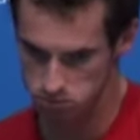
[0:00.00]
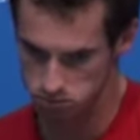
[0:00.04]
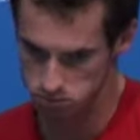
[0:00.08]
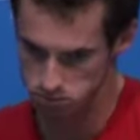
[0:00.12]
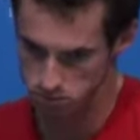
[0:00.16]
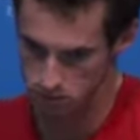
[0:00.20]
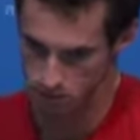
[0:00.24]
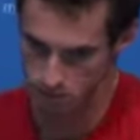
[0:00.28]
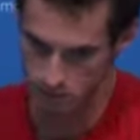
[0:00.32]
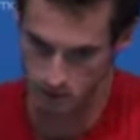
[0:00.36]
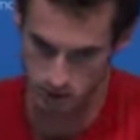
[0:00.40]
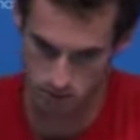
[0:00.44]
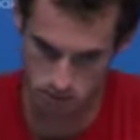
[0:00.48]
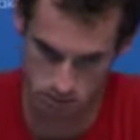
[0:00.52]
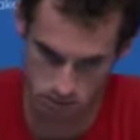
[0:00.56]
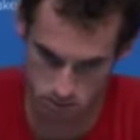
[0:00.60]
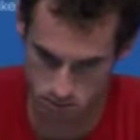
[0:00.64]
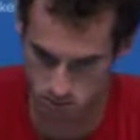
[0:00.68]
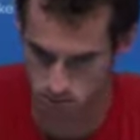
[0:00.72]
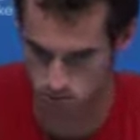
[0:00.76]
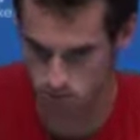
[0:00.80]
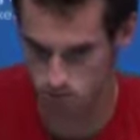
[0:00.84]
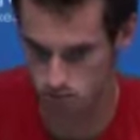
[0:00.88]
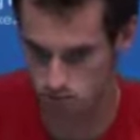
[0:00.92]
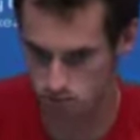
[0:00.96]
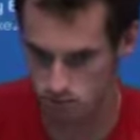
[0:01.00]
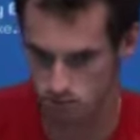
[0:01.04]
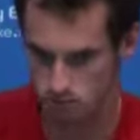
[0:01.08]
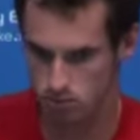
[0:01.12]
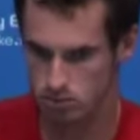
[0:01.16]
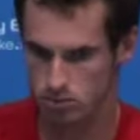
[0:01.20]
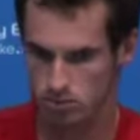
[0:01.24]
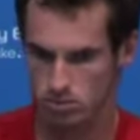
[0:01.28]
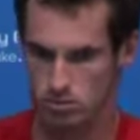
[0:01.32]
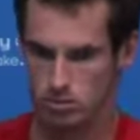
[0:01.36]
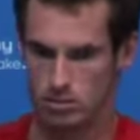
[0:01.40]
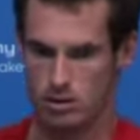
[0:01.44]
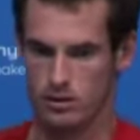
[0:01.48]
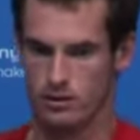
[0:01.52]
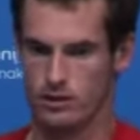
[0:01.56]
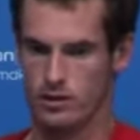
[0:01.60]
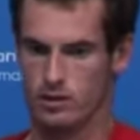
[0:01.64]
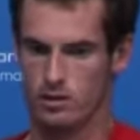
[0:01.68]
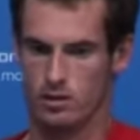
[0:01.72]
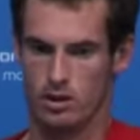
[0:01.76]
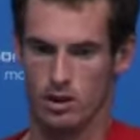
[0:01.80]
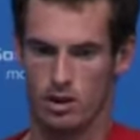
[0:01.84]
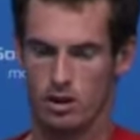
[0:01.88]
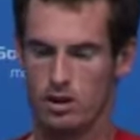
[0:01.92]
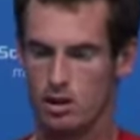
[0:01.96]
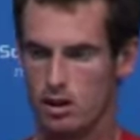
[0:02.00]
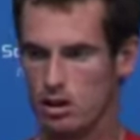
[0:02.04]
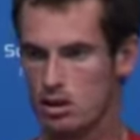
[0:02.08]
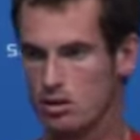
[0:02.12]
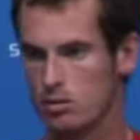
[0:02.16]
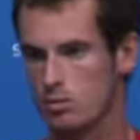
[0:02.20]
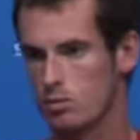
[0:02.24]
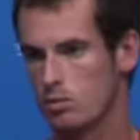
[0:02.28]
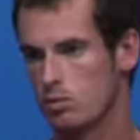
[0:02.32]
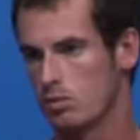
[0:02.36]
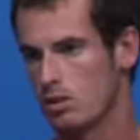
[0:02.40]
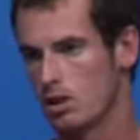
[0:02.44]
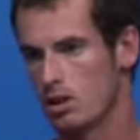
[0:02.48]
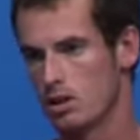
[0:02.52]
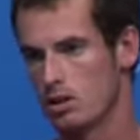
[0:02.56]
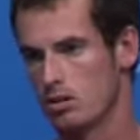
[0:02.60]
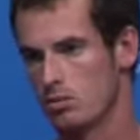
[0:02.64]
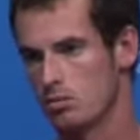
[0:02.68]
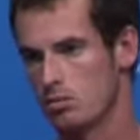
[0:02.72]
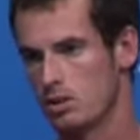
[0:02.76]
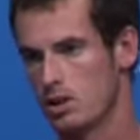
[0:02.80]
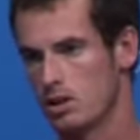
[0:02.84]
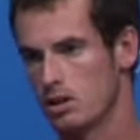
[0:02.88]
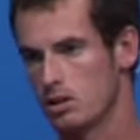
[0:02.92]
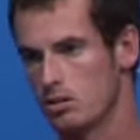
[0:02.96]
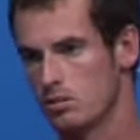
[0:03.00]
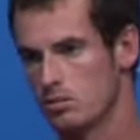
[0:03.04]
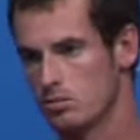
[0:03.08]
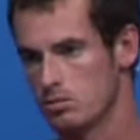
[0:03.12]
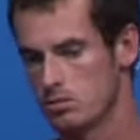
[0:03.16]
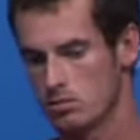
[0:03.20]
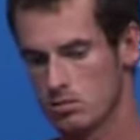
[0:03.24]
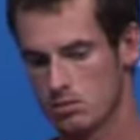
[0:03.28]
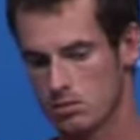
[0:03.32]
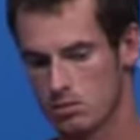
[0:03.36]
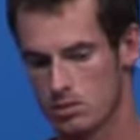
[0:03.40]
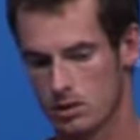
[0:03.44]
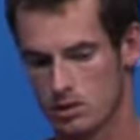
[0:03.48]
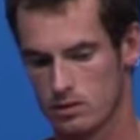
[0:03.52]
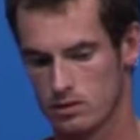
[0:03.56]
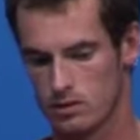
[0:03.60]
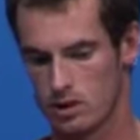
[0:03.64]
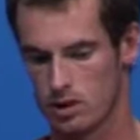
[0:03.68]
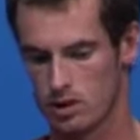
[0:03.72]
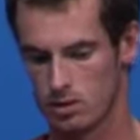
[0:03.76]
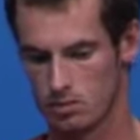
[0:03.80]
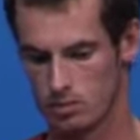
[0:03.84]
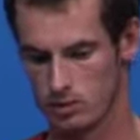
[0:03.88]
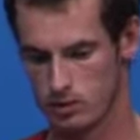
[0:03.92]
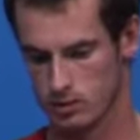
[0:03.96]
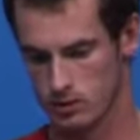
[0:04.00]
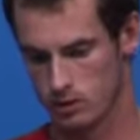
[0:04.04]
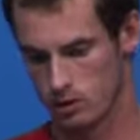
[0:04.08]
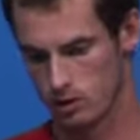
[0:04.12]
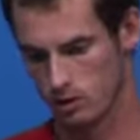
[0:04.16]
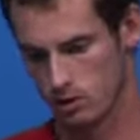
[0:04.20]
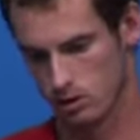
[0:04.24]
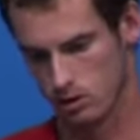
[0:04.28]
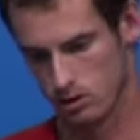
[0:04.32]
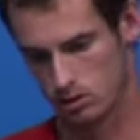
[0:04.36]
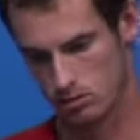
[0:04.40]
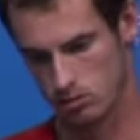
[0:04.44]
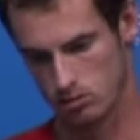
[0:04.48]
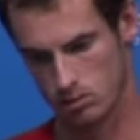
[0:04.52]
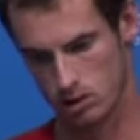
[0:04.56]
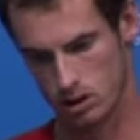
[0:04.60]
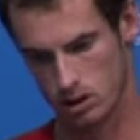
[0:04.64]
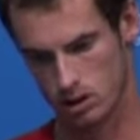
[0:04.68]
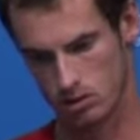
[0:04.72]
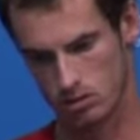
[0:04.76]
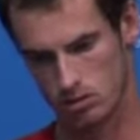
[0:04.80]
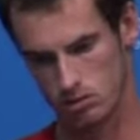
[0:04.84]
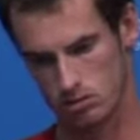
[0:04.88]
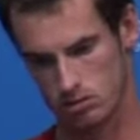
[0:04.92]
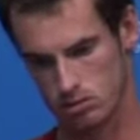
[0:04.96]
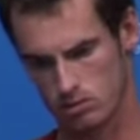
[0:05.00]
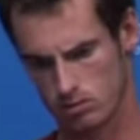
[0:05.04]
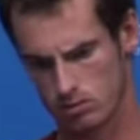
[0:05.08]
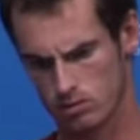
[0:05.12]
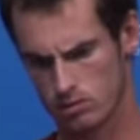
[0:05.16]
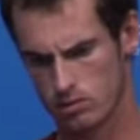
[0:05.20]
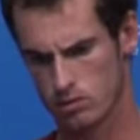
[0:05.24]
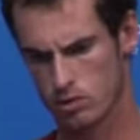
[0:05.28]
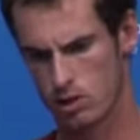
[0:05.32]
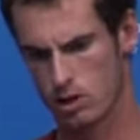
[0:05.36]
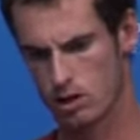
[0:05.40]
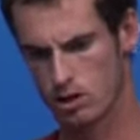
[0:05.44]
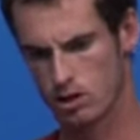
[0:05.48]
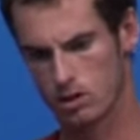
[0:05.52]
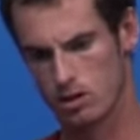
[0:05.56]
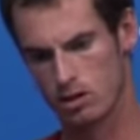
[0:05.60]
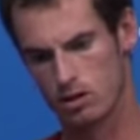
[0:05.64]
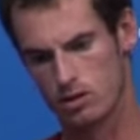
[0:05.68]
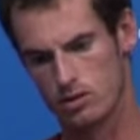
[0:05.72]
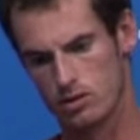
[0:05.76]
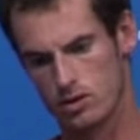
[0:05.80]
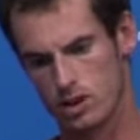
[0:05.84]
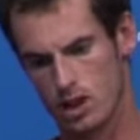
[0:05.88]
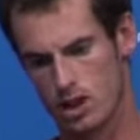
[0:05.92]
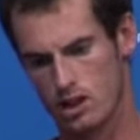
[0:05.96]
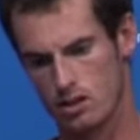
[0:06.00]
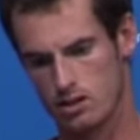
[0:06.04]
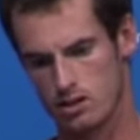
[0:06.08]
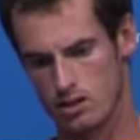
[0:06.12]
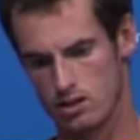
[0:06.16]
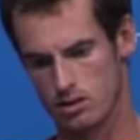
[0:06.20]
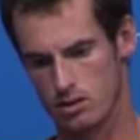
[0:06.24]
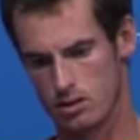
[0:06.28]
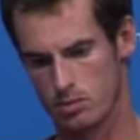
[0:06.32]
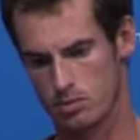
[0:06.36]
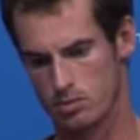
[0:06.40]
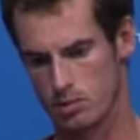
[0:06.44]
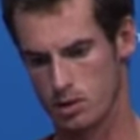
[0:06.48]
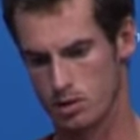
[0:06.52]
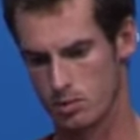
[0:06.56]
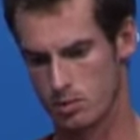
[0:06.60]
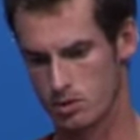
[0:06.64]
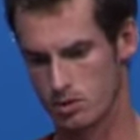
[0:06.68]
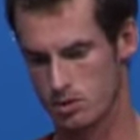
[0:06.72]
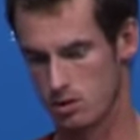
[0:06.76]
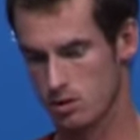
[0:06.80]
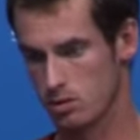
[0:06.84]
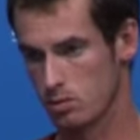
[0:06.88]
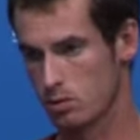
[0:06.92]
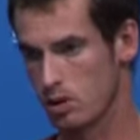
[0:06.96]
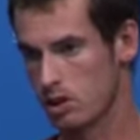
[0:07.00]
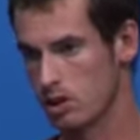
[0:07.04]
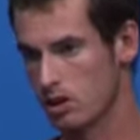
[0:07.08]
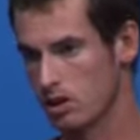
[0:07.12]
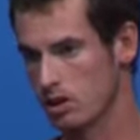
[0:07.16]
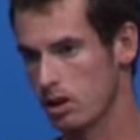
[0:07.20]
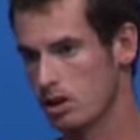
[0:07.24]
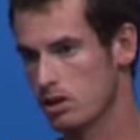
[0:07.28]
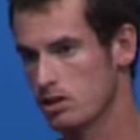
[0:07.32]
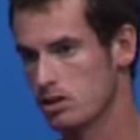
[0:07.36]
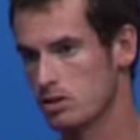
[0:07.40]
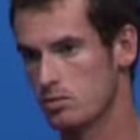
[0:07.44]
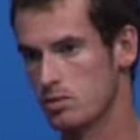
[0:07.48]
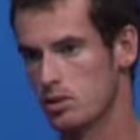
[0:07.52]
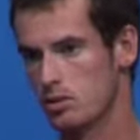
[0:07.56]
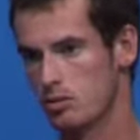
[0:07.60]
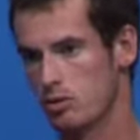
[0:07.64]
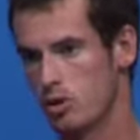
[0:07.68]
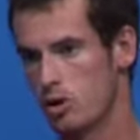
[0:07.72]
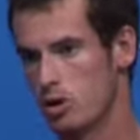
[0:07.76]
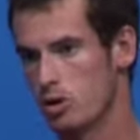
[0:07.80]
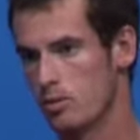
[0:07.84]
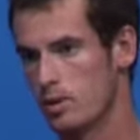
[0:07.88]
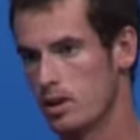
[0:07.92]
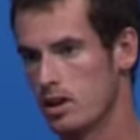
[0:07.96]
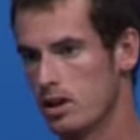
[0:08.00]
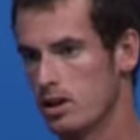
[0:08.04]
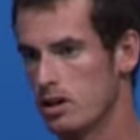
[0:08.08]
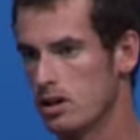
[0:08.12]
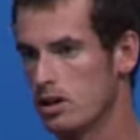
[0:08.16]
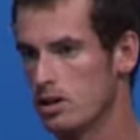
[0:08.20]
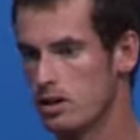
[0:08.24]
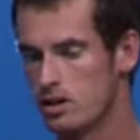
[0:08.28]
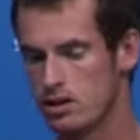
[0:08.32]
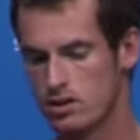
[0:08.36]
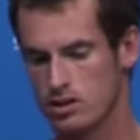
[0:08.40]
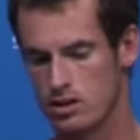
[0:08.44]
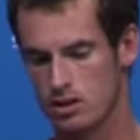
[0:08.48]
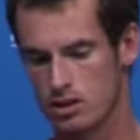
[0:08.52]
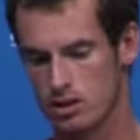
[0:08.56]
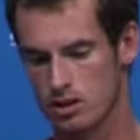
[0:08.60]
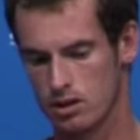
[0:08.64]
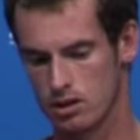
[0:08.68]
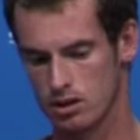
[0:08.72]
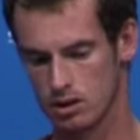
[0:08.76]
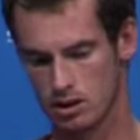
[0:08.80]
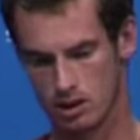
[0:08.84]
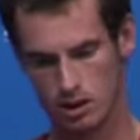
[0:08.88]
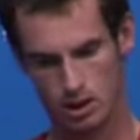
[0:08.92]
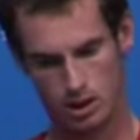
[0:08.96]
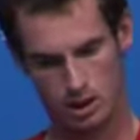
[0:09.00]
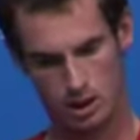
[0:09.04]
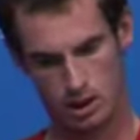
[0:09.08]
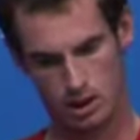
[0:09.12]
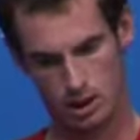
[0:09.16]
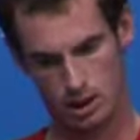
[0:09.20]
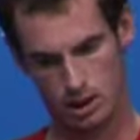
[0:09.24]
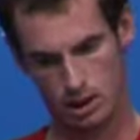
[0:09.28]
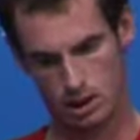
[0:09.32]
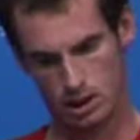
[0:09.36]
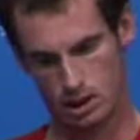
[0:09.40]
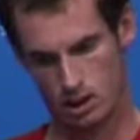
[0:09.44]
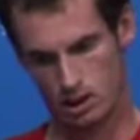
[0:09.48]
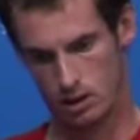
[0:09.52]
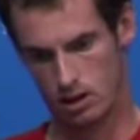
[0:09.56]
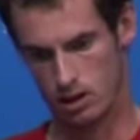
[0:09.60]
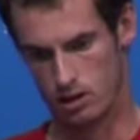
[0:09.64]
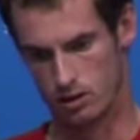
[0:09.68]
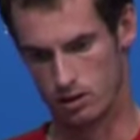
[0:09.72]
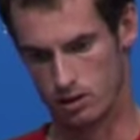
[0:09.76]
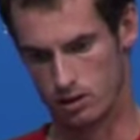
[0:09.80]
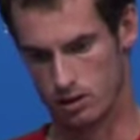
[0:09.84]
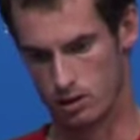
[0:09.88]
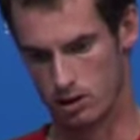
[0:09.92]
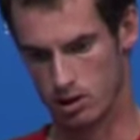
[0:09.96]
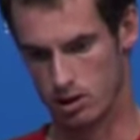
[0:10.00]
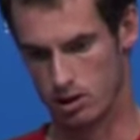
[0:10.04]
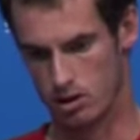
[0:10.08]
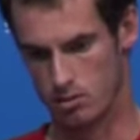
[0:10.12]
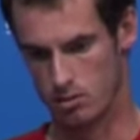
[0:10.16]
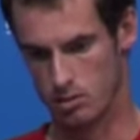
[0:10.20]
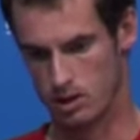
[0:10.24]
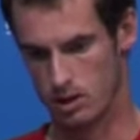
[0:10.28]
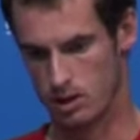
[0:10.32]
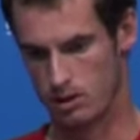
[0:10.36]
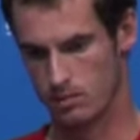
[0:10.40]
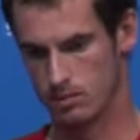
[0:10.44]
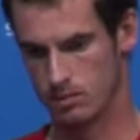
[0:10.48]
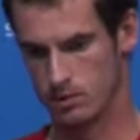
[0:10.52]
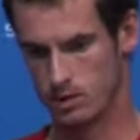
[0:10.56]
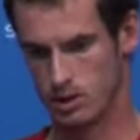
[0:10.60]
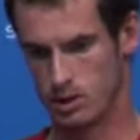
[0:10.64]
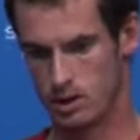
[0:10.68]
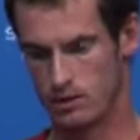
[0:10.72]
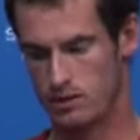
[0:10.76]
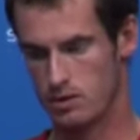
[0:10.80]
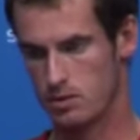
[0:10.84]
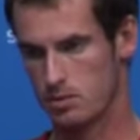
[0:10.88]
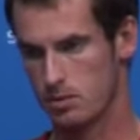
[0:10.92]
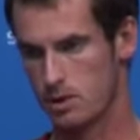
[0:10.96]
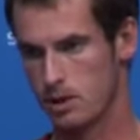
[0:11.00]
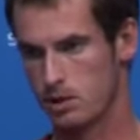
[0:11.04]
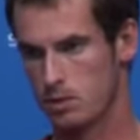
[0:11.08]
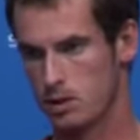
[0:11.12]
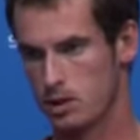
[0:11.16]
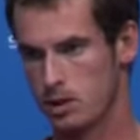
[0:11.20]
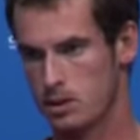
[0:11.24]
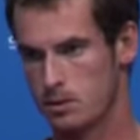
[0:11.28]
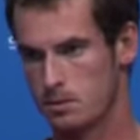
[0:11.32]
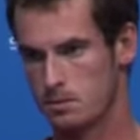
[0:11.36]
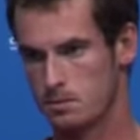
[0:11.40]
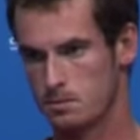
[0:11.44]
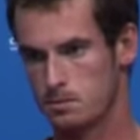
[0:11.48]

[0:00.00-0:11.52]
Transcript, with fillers: I mean, I feel like I can I can beat him. I've done it before and had quite a lot of chances. I probably should have won against him in Rome earlier this year on on the clay, but I'll have to play well.